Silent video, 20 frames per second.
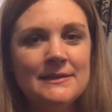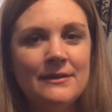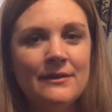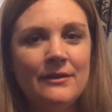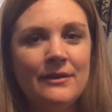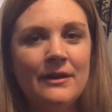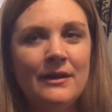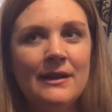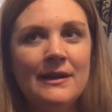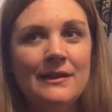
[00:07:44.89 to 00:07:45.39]

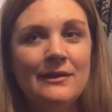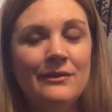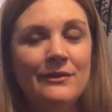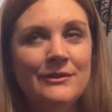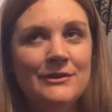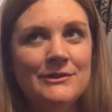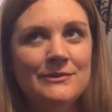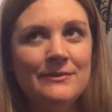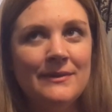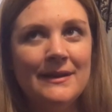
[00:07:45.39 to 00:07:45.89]
so I
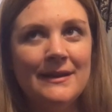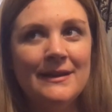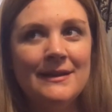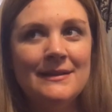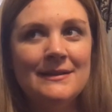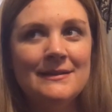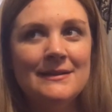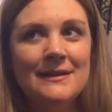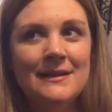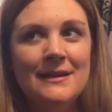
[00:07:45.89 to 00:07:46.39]
can lose
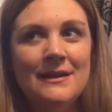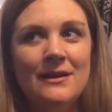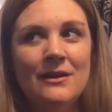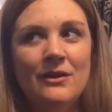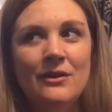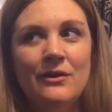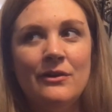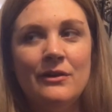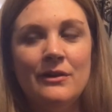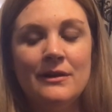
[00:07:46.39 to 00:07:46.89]
weight
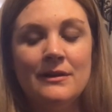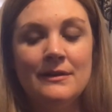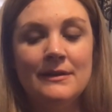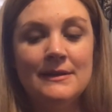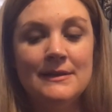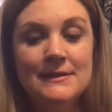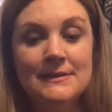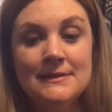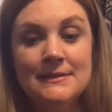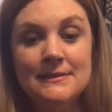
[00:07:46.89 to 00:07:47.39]
or at
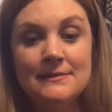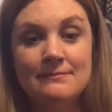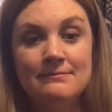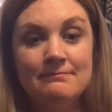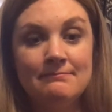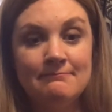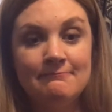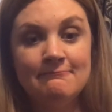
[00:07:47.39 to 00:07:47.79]
least